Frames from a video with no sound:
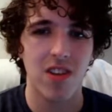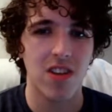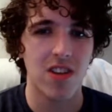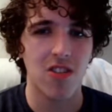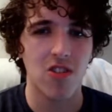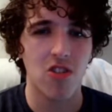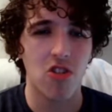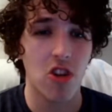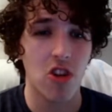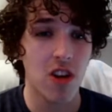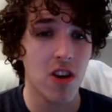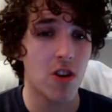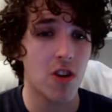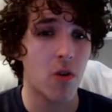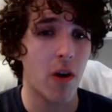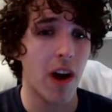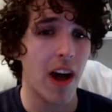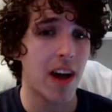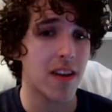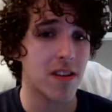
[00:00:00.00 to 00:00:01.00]
Gio
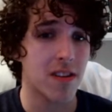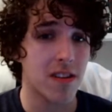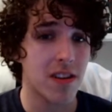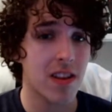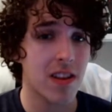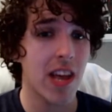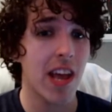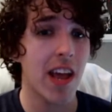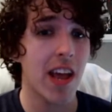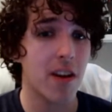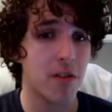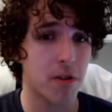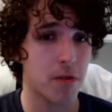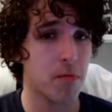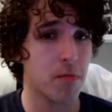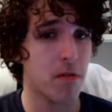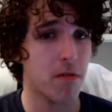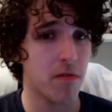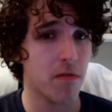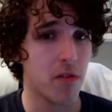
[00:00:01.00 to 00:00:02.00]
had a
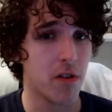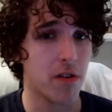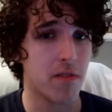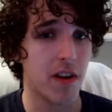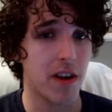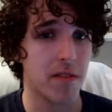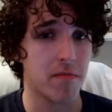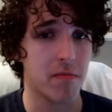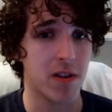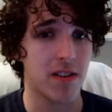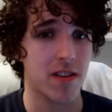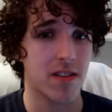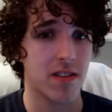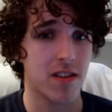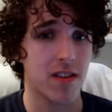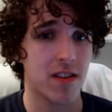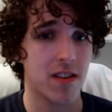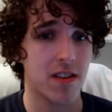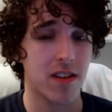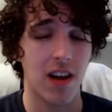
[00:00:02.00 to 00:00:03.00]
terrible 45 minutes.
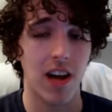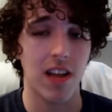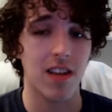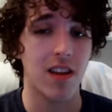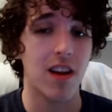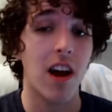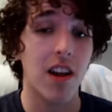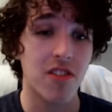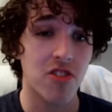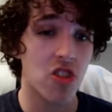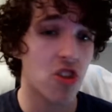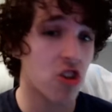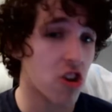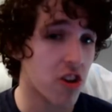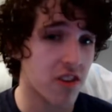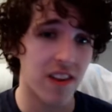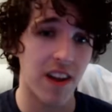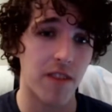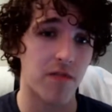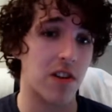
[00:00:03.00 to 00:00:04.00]
I
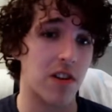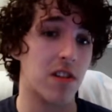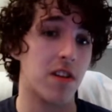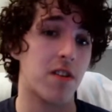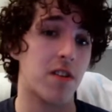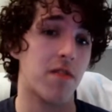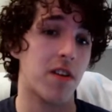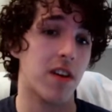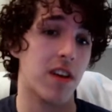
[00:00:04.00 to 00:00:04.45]
just have to clarify.